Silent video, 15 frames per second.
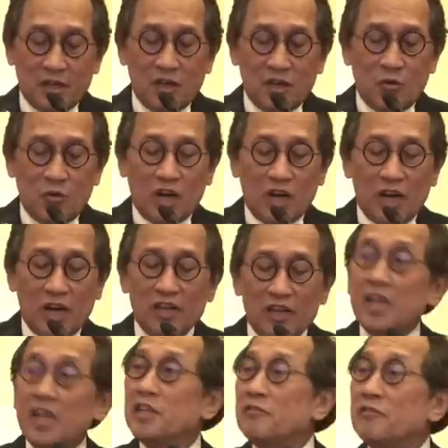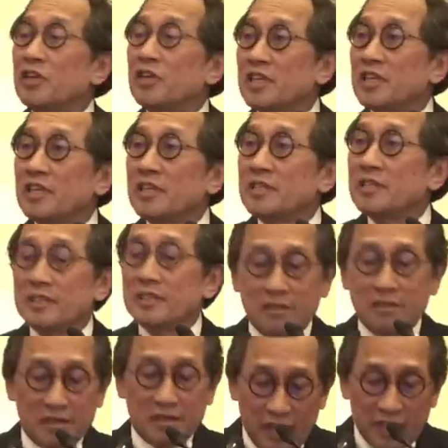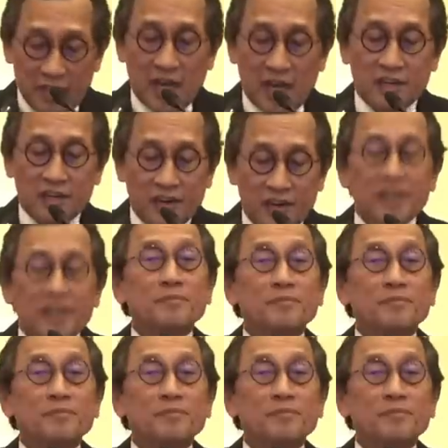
Whatever their differences, and they are great,